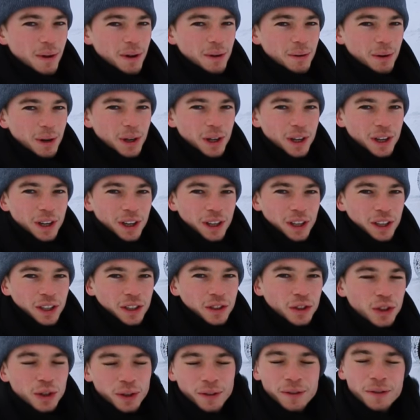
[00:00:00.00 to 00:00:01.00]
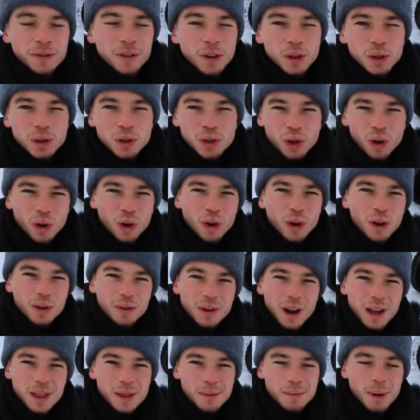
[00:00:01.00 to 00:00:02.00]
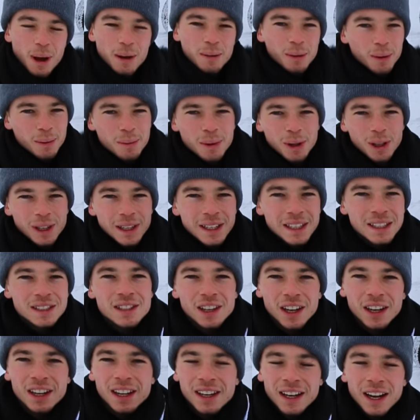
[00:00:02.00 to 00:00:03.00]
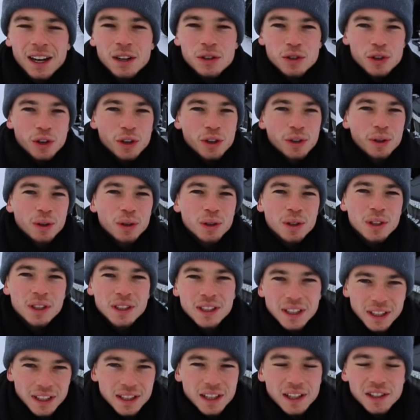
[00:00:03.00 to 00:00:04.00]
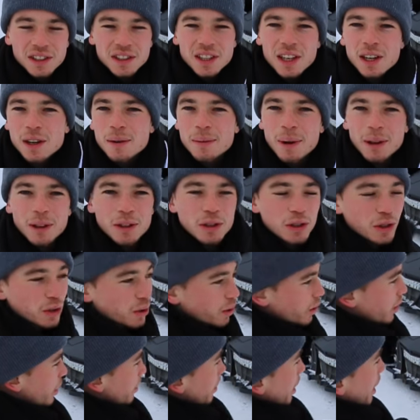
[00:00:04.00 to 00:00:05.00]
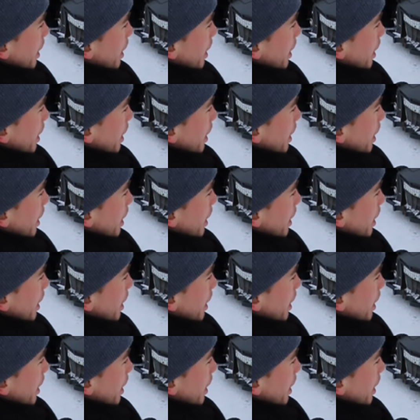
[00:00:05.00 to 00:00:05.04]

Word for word: we would do a full tour around the Batmobile, inside and out, show you all the details, tell you about the story